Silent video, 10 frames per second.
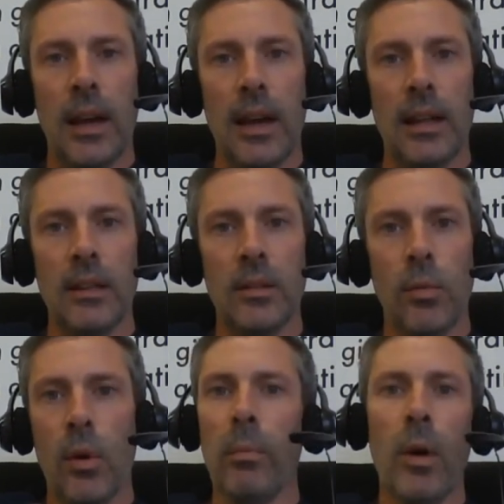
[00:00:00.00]
And
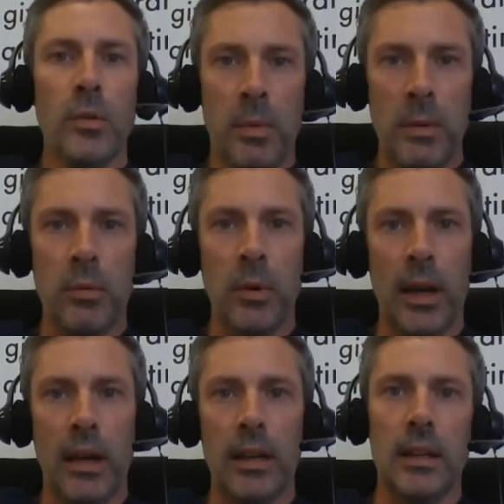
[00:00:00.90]
what most people
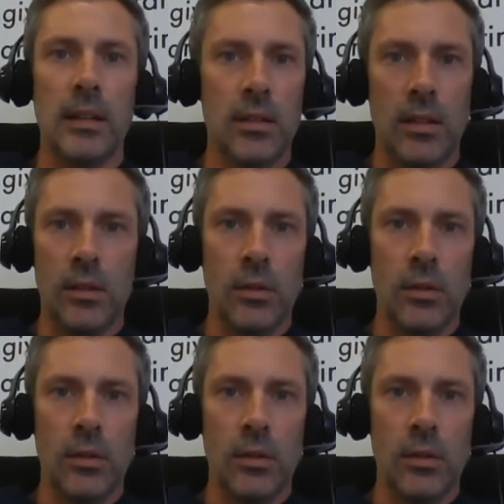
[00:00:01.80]
get is the